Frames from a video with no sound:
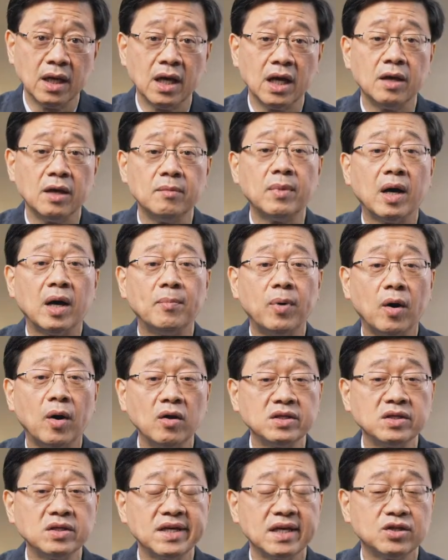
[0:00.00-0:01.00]
In my
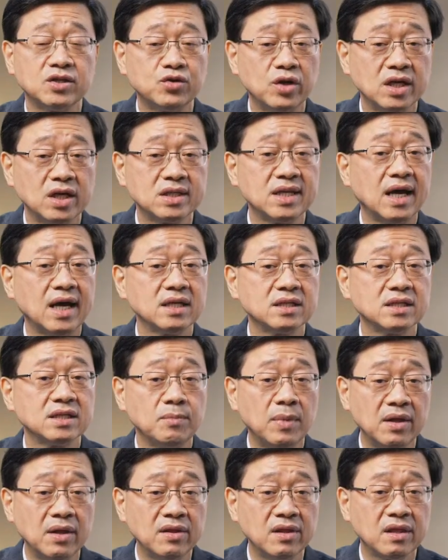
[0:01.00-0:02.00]
policy address last
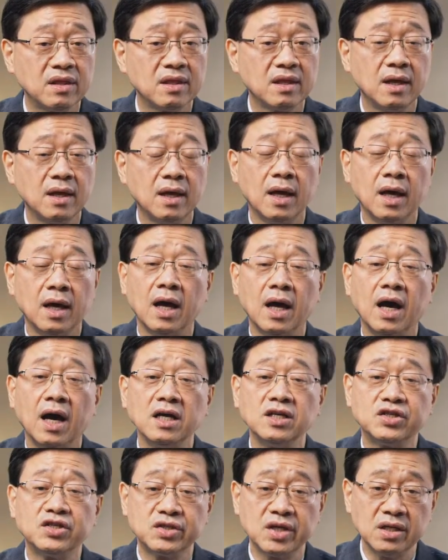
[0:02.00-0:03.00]
month, I
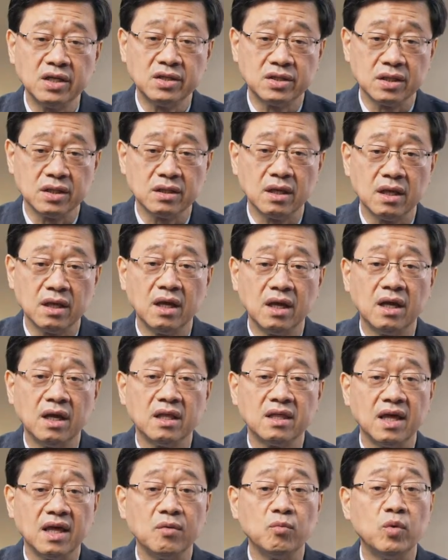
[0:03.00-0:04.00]
stated
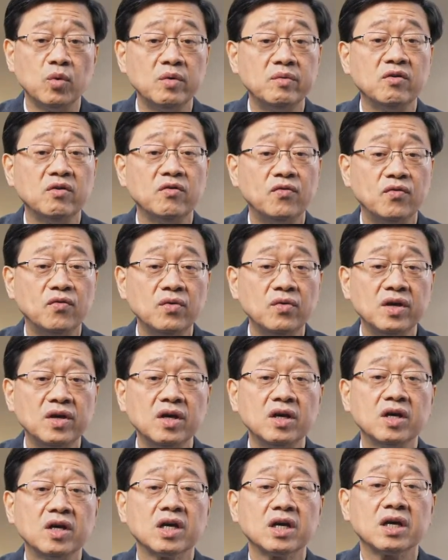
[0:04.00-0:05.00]
that we will
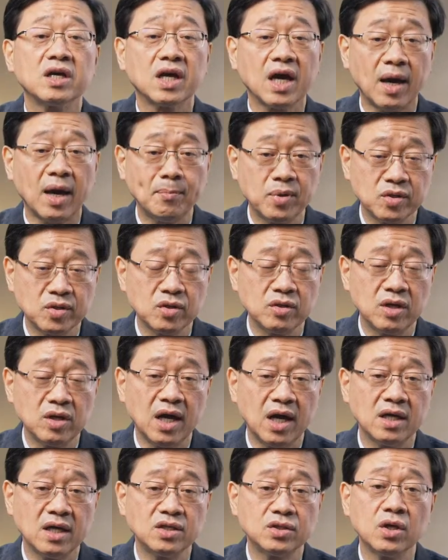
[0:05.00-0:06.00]
fully
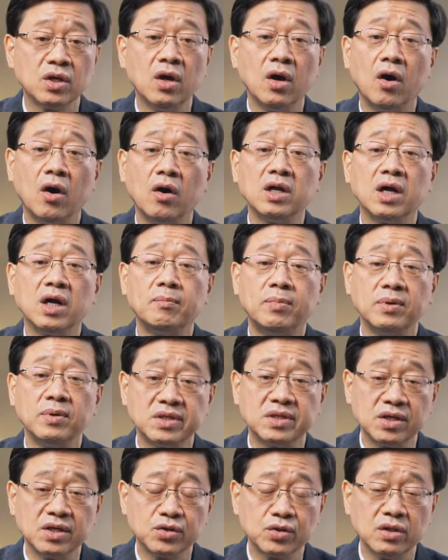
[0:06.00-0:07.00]
capitalize on our
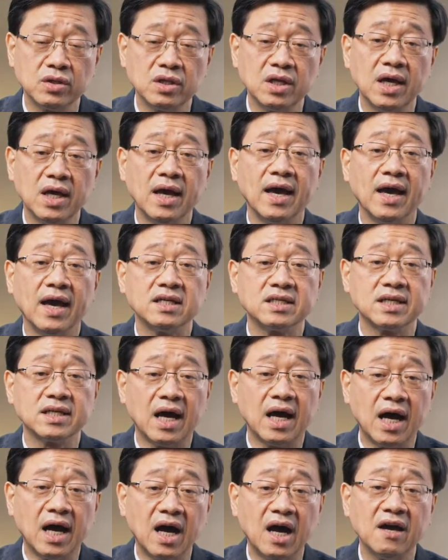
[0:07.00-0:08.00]
position as a
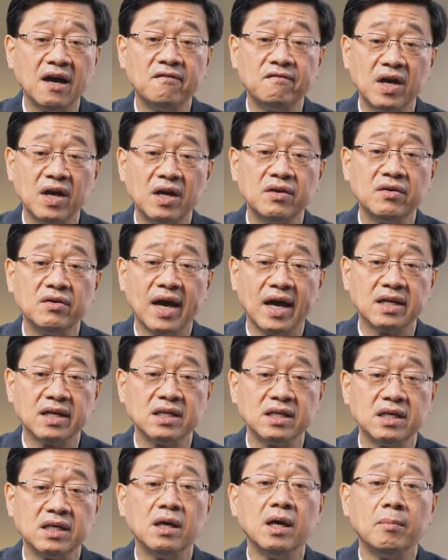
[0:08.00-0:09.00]
high
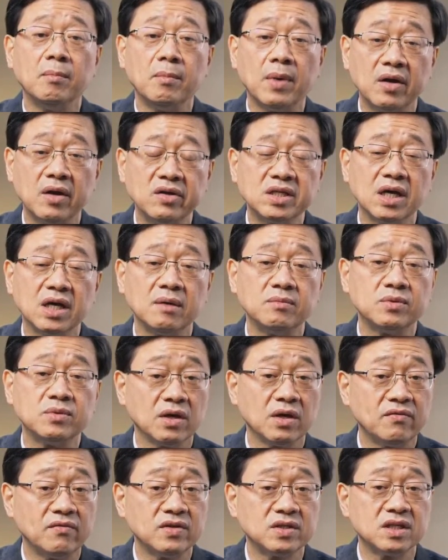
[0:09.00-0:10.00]
value-added maritime
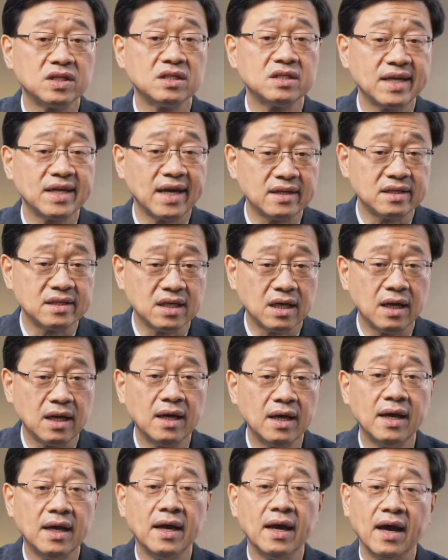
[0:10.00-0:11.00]
services center
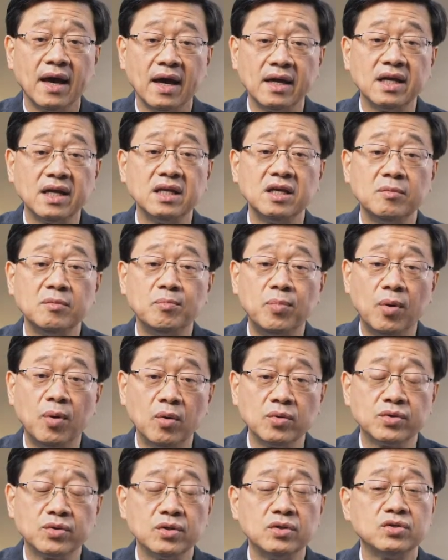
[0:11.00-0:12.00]
and an
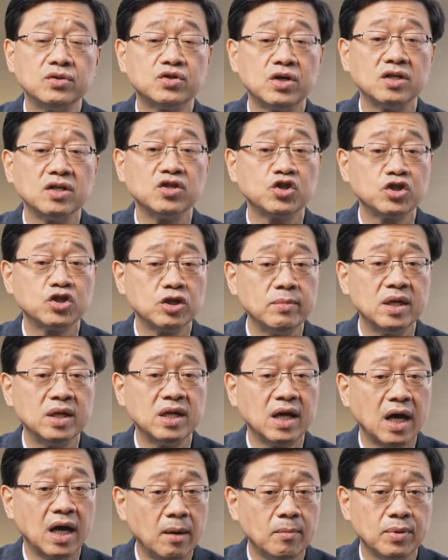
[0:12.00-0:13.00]
important transshipment
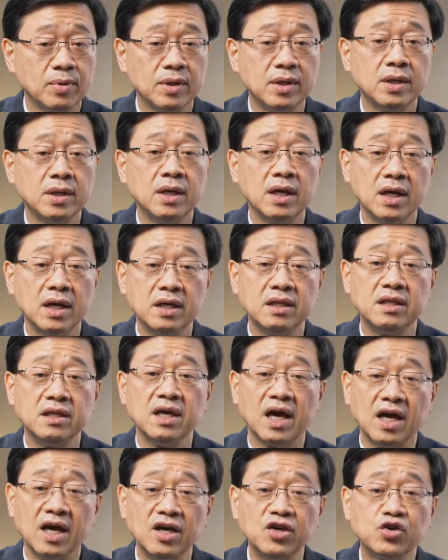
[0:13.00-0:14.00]
hub in the
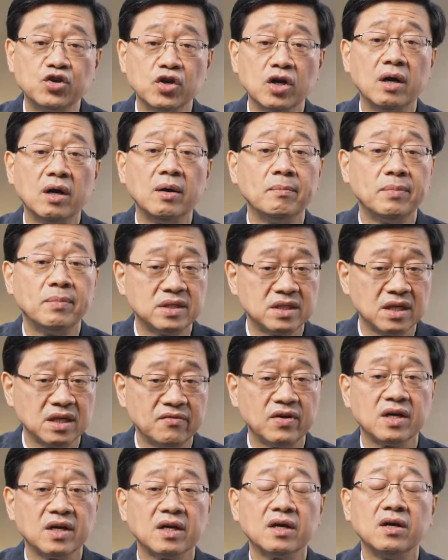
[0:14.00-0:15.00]
Asia-Pacific